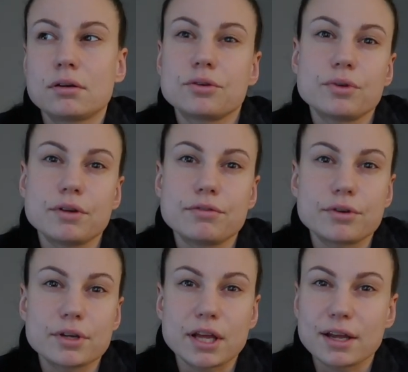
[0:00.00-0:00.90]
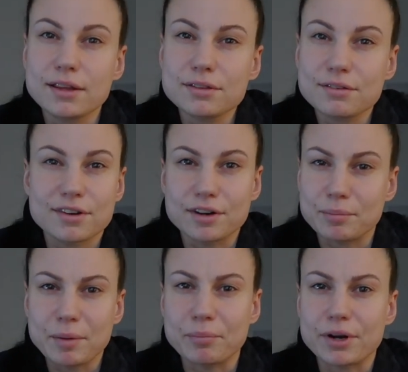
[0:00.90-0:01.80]
24th, I cannot even
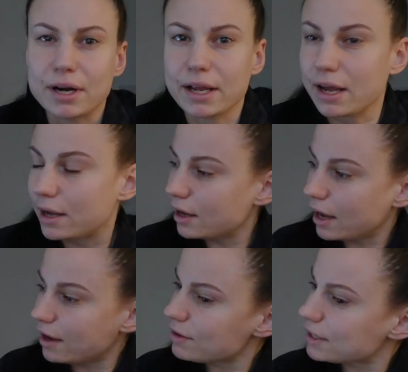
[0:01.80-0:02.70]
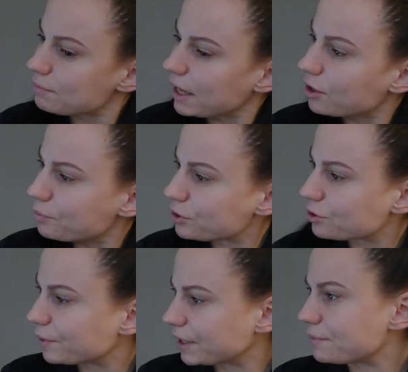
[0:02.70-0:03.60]
remember, like I have it in my
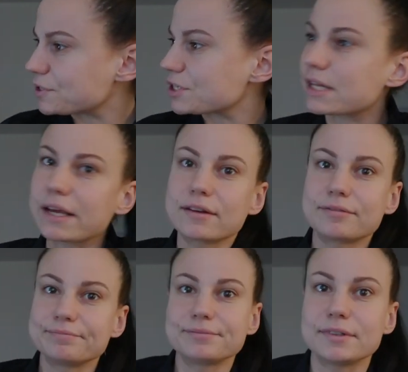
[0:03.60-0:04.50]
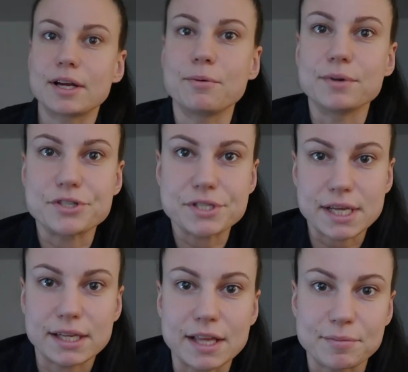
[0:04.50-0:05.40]
computer, but I'm just like, it will just
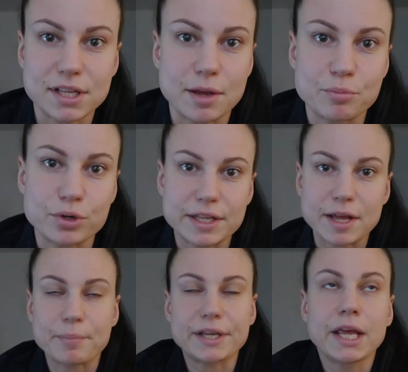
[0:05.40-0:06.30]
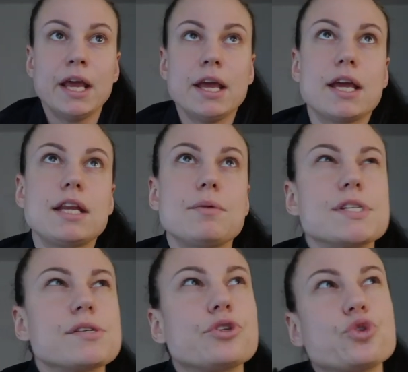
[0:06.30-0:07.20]
take time till I pull it up. But
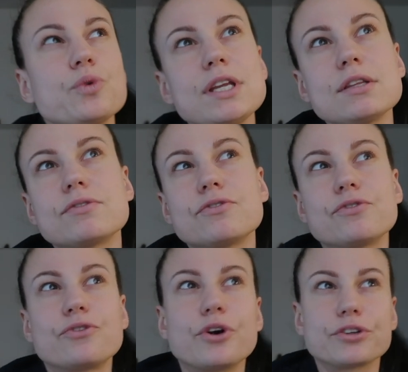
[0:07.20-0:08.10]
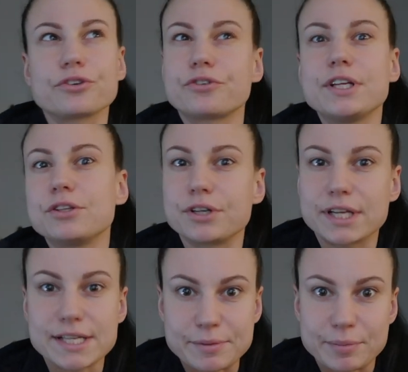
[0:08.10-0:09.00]
anyways, on the 24th or 23rd,
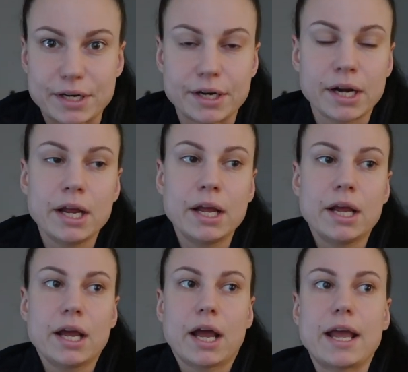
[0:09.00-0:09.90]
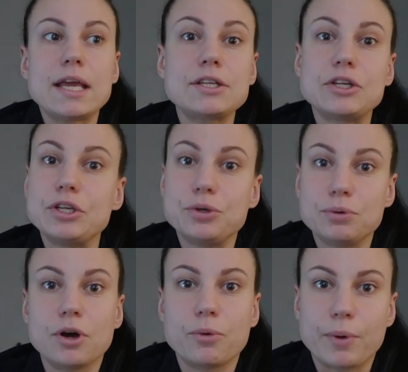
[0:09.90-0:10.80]
doesn't matter, I hit a
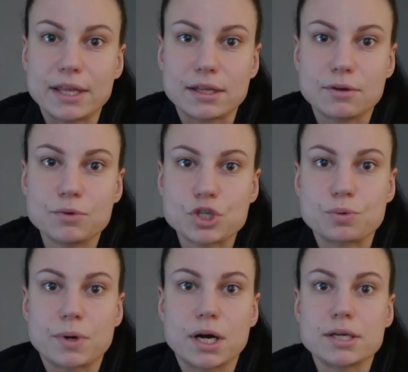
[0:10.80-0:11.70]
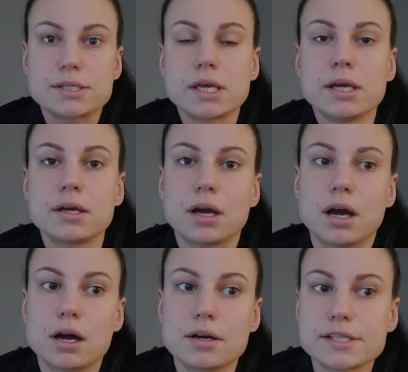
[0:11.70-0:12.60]
new low weighting, which was
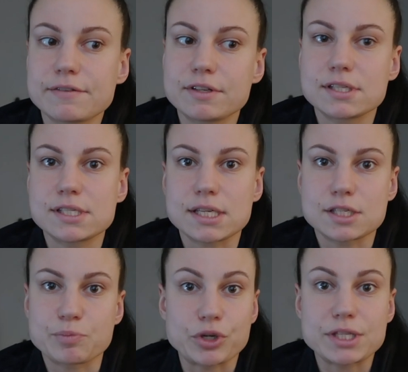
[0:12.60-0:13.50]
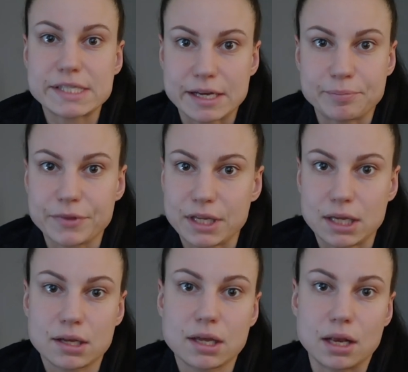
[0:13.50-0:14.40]
76 point
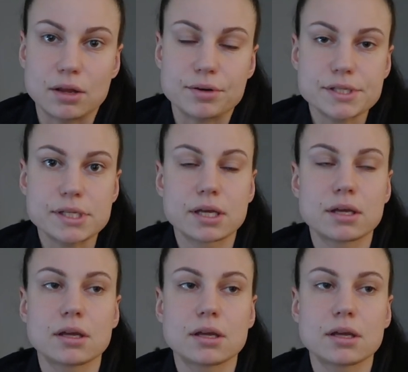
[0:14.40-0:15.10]
something kilos,